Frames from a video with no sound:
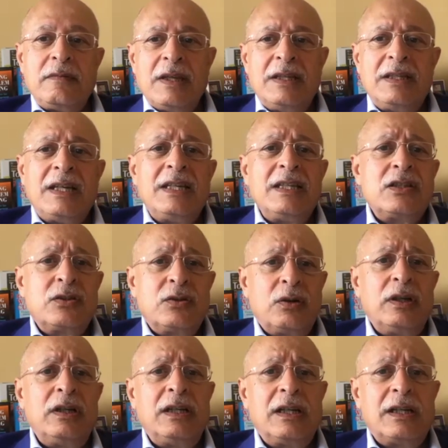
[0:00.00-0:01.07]
The
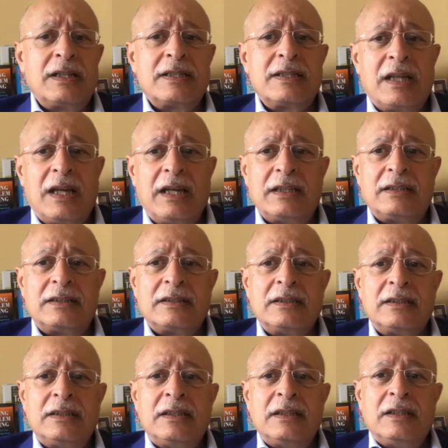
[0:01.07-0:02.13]
historical site
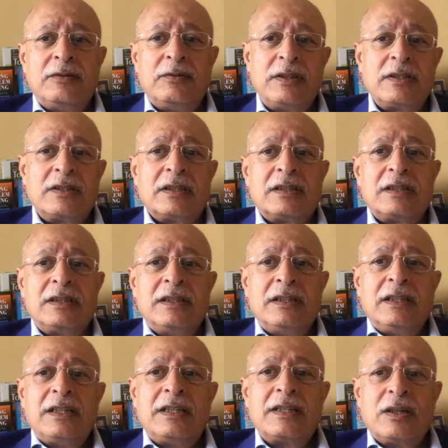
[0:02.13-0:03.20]
visit
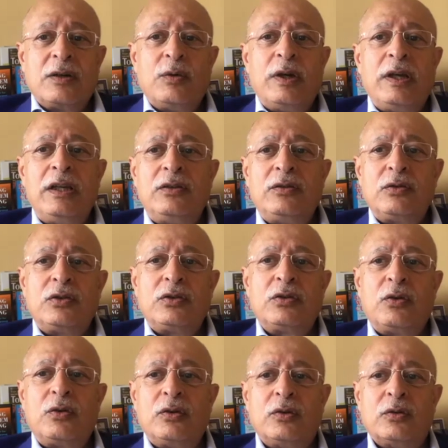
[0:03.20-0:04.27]
is a way to
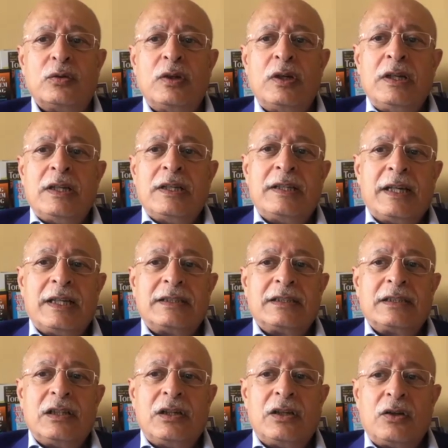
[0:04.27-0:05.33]
show you that
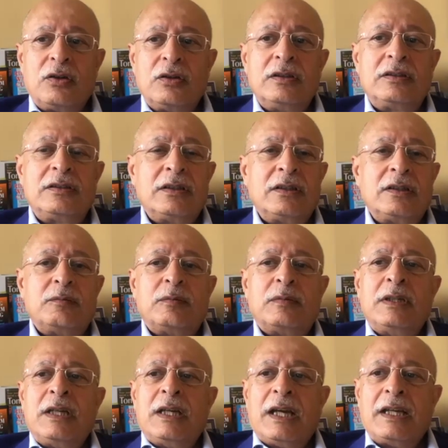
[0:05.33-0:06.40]
long-term
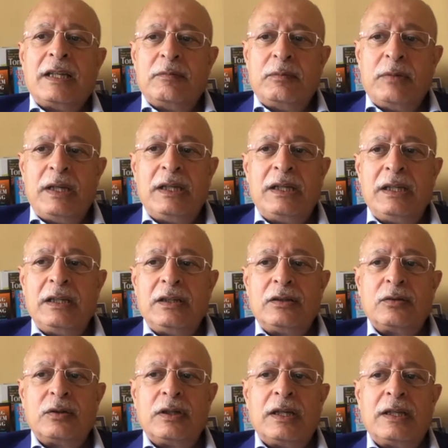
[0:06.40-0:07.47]
and making
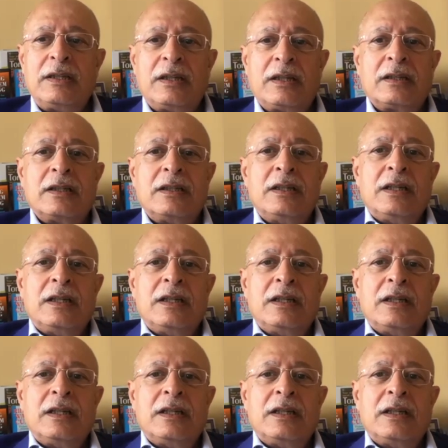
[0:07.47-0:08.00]
together